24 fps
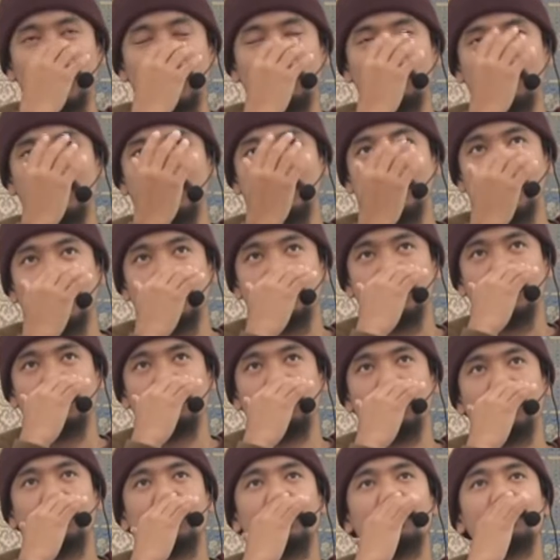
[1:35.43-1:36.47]
should I
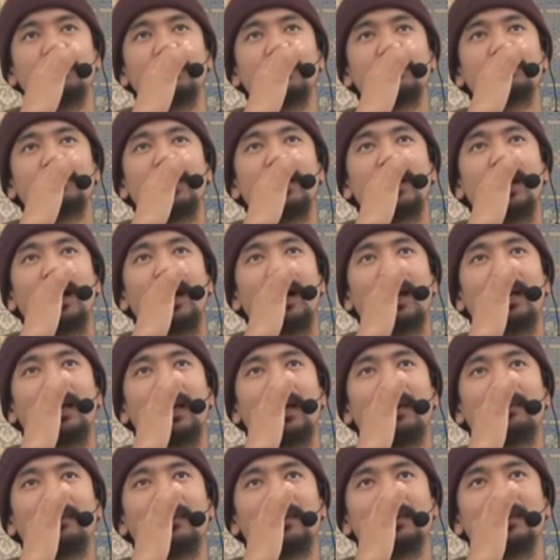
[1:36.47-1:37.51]
visualize him? But
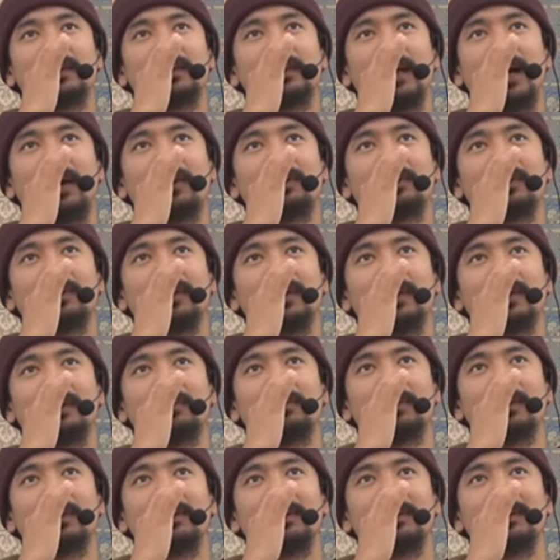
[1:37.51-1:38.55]
I have a little doubt
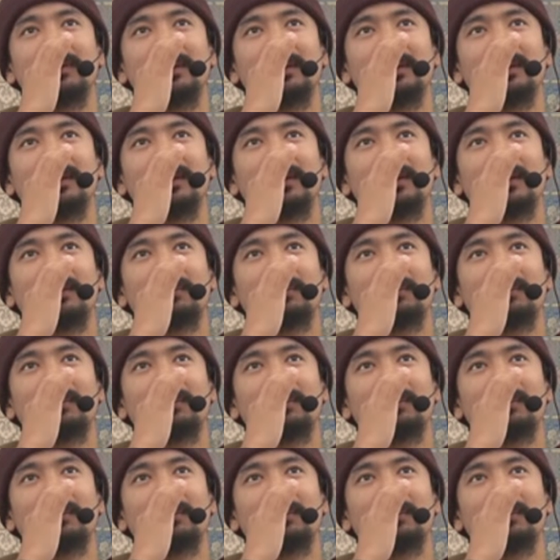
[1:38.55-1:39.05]
on him, you know.